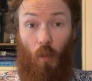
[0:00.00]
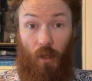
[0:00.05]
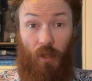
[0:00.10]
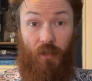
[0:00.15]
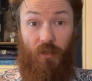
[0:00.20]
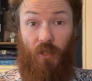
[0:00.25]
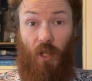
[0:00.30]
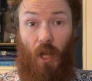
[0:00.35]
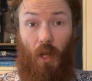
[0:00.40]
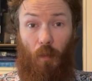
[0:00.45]
When
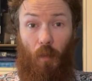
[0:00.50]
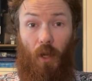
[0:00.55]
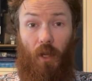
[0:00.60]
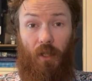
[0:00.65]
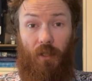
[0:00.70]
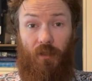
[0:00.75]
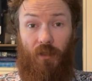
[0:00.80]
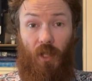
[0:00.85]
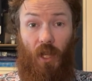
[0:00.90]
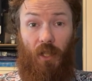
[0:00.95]
the stock
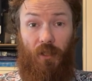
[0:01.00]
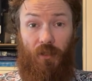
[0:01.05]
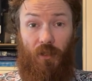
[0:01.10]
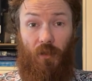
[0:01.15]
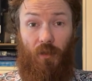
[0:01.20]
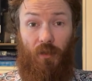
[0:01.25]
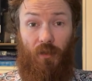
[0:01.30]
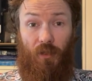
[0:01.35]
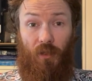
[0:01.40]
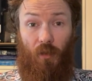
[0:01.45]
market's not
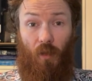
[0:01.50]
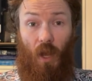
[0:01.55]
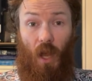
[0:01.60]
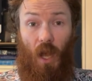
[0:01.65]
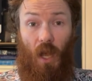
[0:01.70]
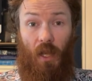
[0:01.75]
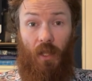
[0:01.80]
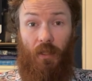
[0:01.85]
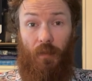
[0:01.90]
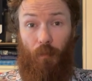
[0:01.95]
doing too
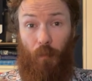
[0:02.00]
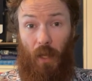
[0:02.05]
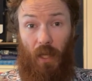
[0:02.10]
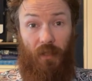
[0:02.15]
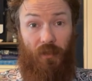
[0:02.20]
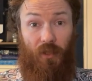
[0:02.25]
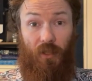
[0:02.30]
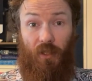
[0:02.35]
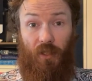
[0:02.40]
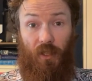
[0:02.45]
hot,
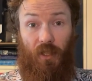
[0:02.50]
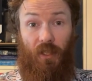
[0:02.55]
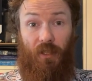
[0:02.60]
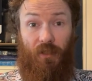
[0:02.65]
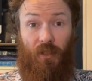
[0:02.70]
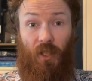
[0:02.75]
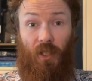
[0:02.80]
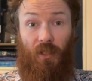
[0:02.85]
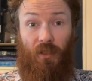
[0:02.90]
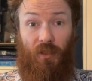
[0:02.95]
basically
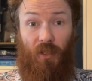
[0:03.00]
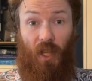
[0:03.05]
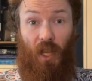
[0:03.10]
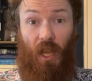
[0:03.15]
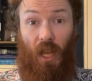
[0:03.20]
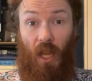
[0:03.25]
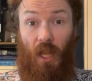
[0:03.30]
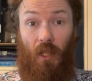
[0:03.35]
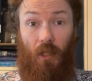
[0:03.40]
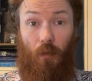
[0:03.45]
it's going to
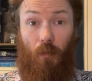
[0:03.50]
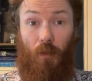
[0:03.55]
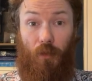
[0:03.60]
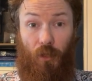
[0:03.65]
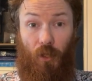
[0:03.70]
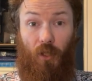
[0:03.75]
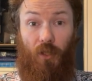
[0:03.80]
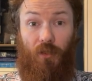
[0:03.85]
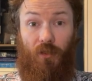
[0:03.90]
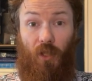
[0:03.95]
say, hey, your
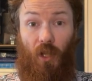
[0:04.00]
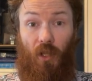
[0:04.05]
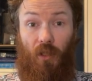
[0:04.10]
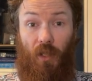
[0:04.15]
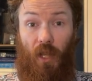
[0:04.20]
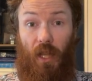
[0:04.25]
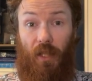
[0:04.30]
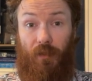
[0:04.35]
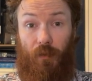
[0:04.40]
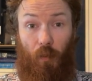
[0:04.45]
returns are
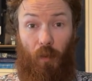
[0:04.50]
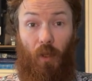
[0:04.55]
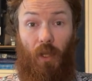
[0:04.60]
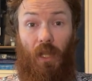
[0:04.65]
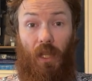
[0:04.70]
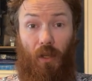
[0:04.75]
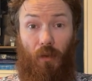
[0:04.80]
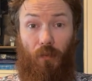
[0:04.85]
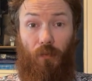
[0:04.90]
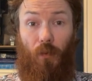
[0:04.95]
less where you
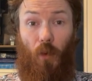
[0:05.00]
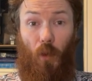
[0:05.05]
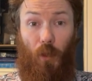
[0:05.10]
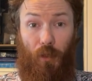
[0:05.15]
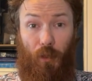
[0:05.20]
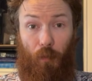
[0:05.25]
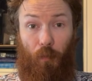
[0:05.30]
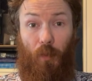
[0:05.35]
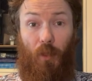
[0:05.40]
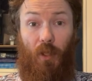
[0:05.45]
can
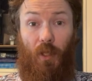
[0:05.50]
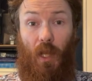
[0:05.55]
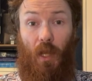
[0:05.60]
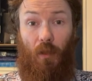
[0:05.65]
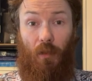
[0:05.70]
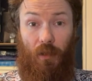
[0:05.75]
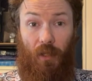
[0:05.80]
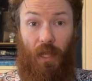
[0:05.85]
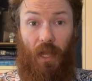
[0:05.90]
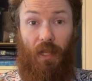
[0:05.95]
afford to pull
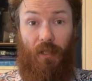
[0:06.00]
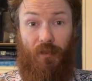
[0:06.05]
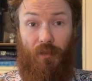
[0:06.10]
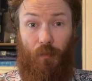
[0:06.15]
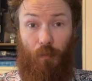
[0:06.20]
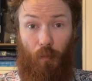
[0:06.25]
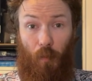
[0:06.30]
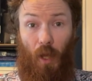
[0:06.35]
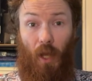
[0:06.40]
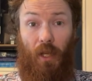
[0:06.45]
out
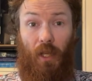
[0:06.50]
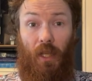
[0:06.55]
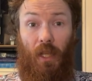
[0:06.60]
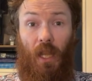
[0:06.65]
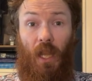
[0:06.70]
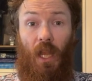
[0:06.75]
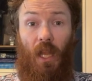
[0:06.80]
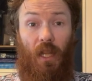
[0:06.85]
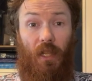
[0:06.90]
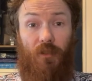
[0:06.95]
less money.